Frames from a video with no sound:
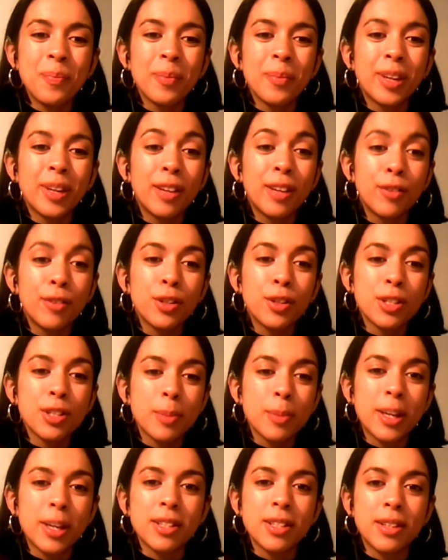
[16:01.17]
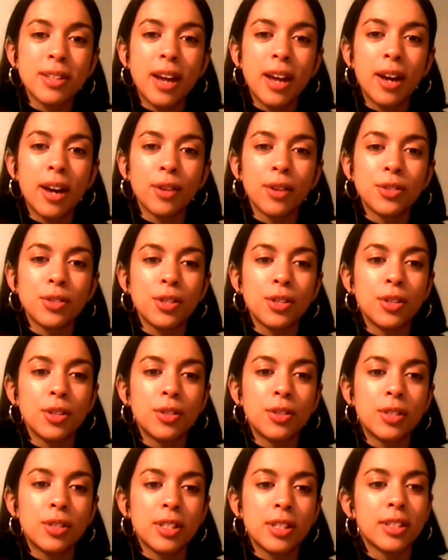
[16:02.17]
give you the space now to
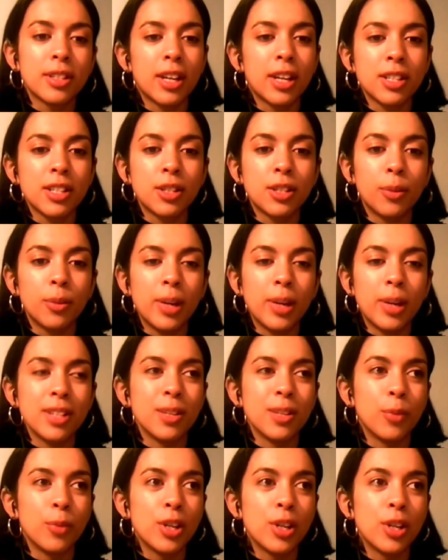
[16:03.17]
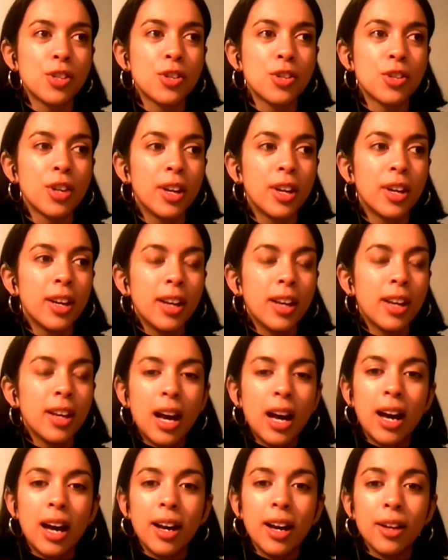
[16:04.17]
discuss the ways in which
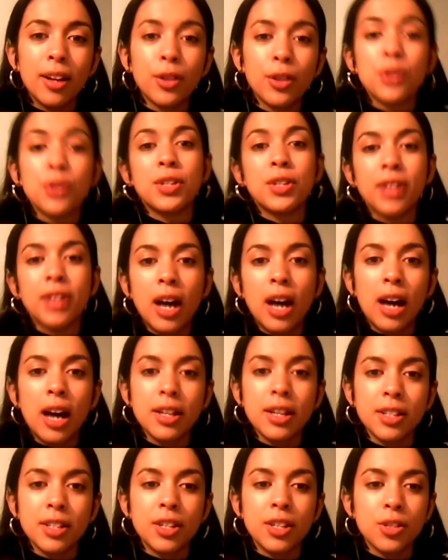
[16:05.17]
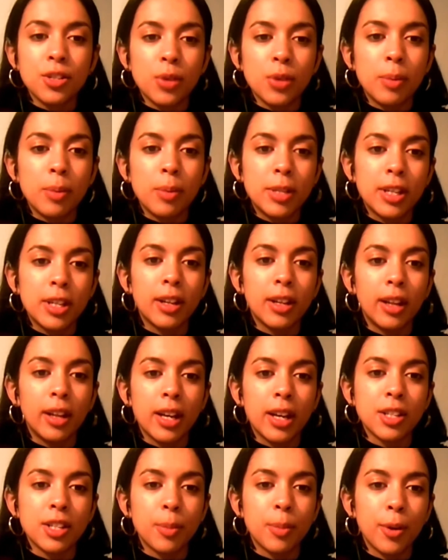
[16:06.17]
those in the arts industry, particularly, I
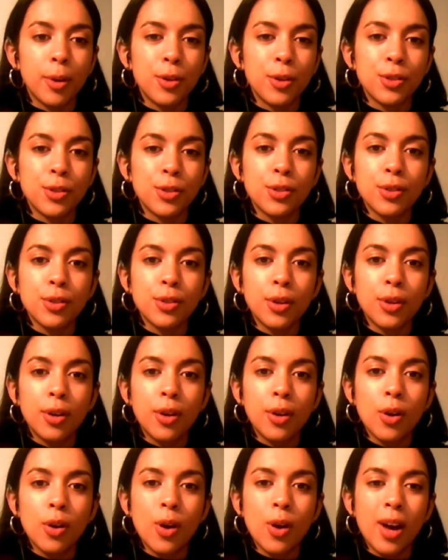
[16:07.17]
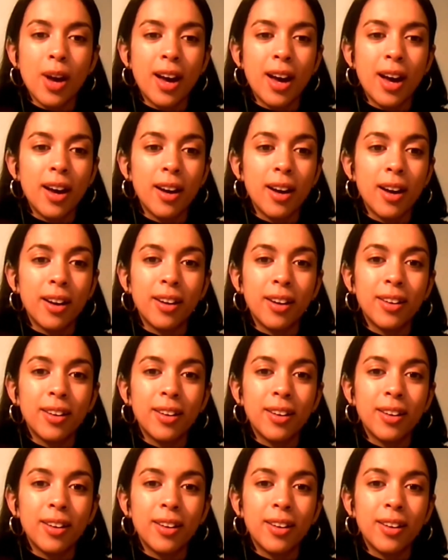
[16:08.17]
suppose, are